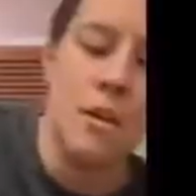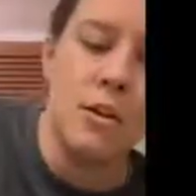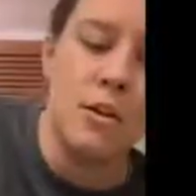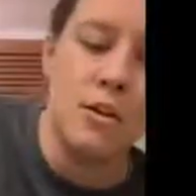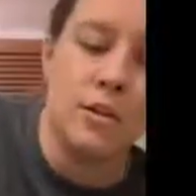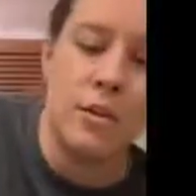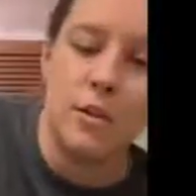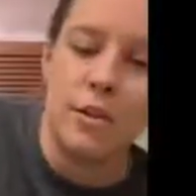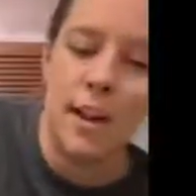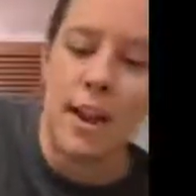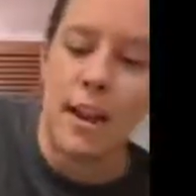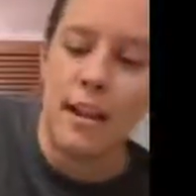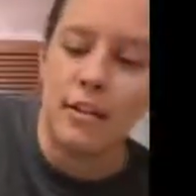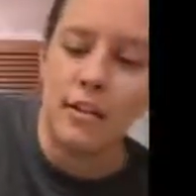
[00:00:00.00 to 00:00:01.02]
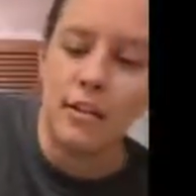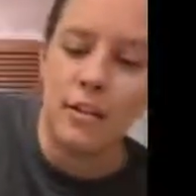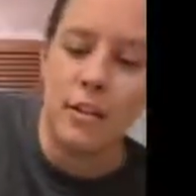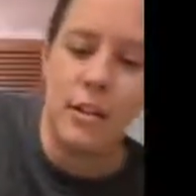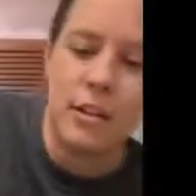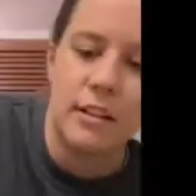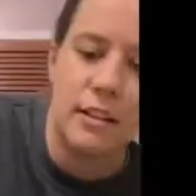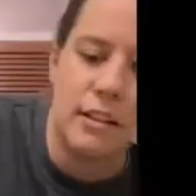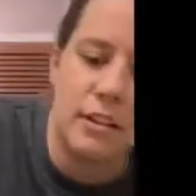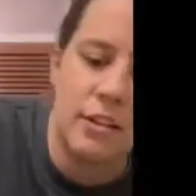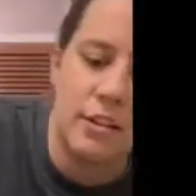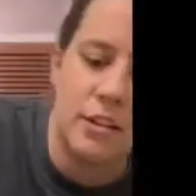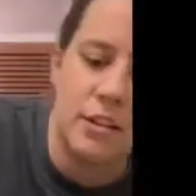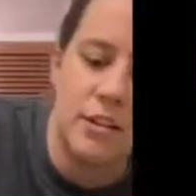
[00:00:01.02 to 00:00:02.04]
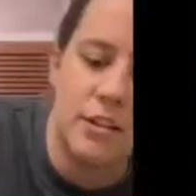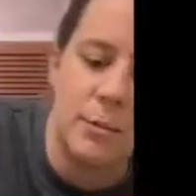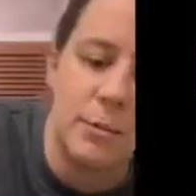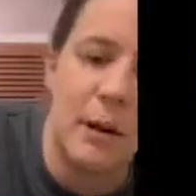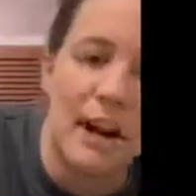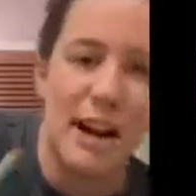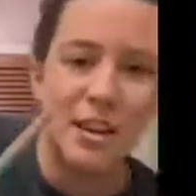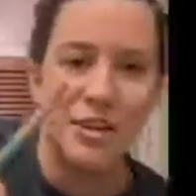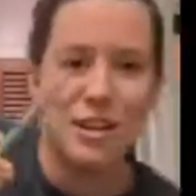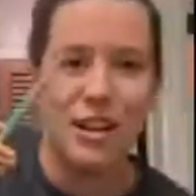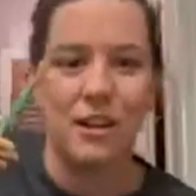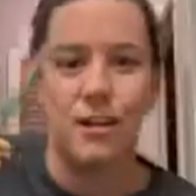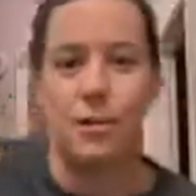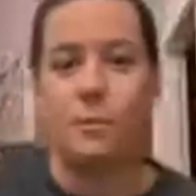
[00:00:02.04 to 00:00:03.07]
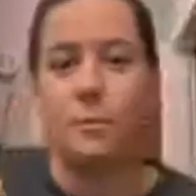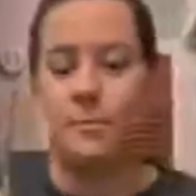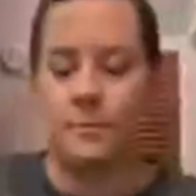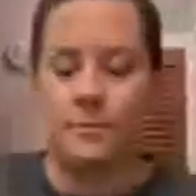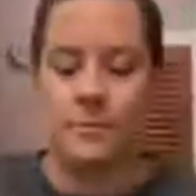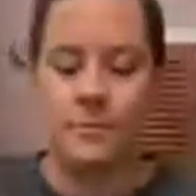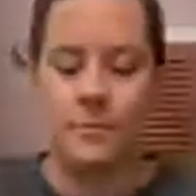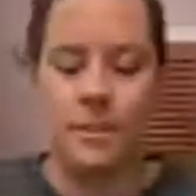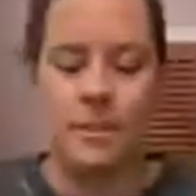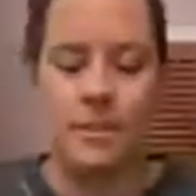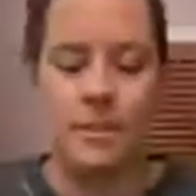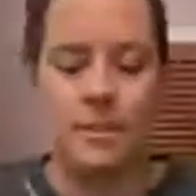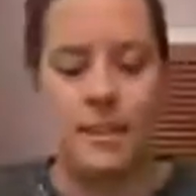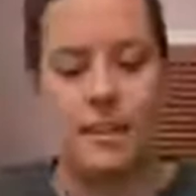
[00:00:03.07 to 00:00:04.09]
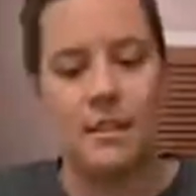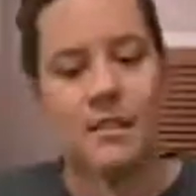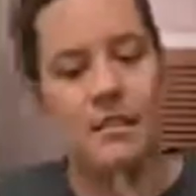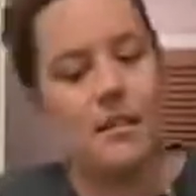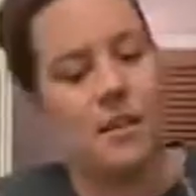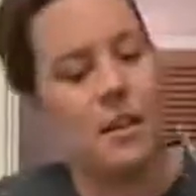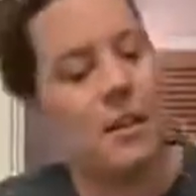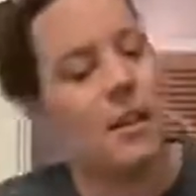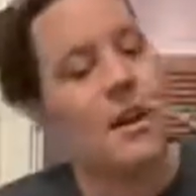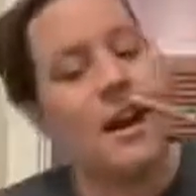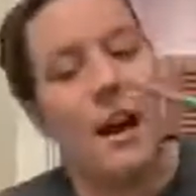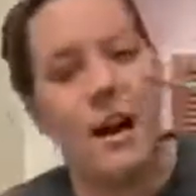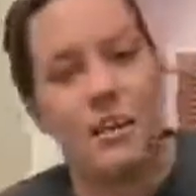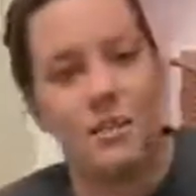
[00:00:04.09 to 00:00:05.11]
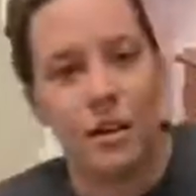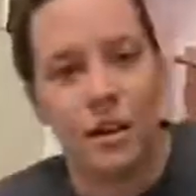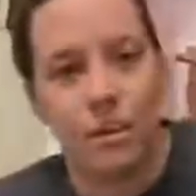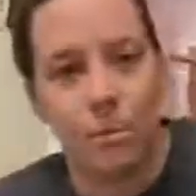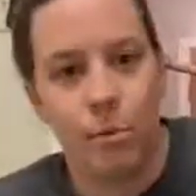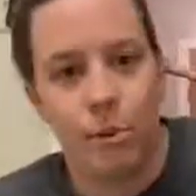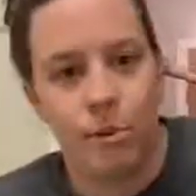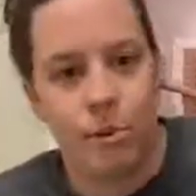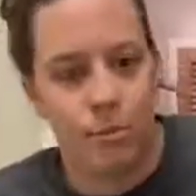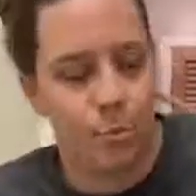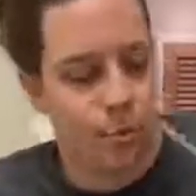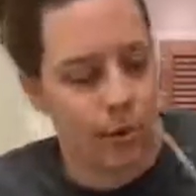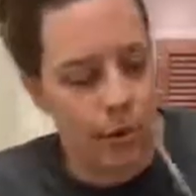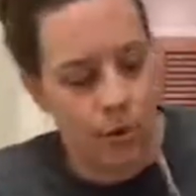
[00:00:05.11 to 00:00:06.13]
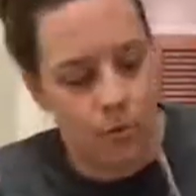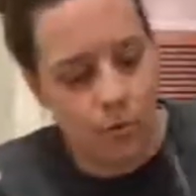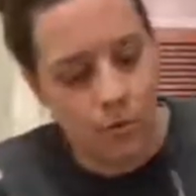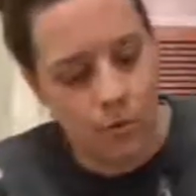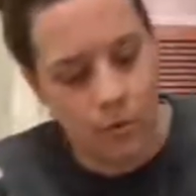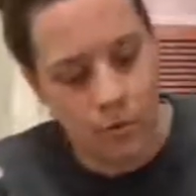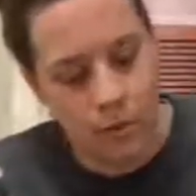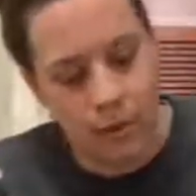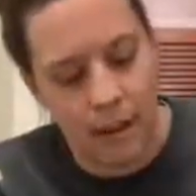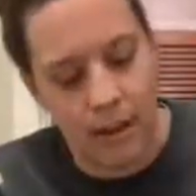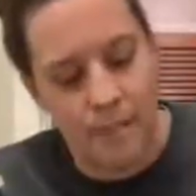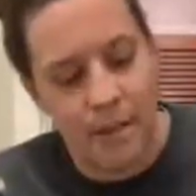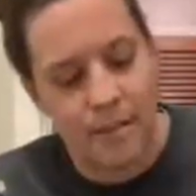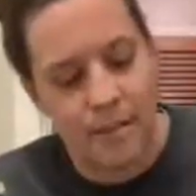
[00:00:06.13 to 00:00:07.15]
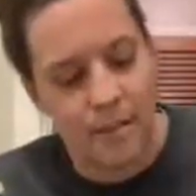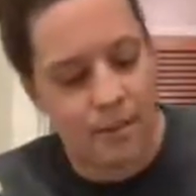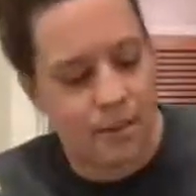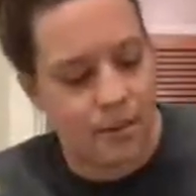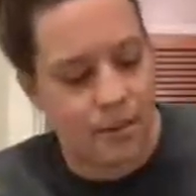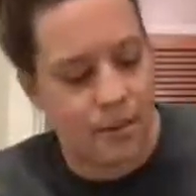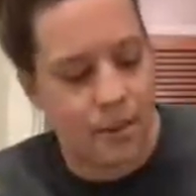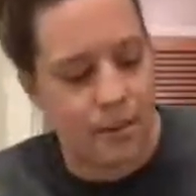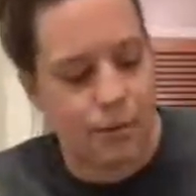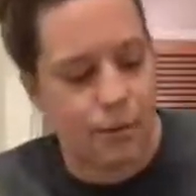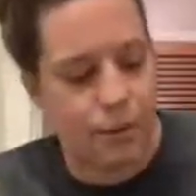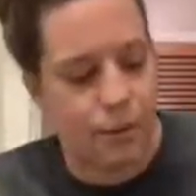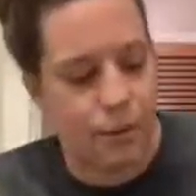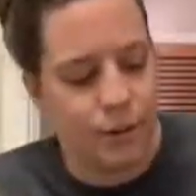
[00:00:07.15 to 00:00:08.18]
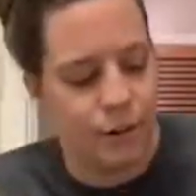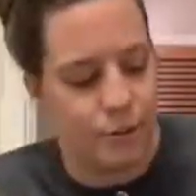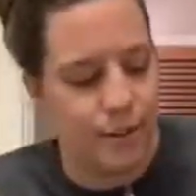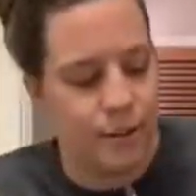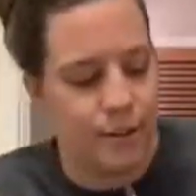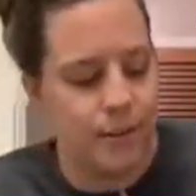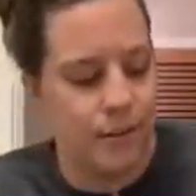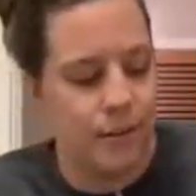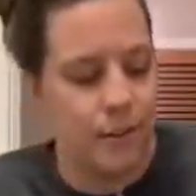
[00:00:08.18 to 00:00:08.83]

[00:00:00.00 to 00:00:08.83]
So next, let's do some eyeshadow. See, this eyeshadow brush is pretty cool. Got my sister a set for Christmas.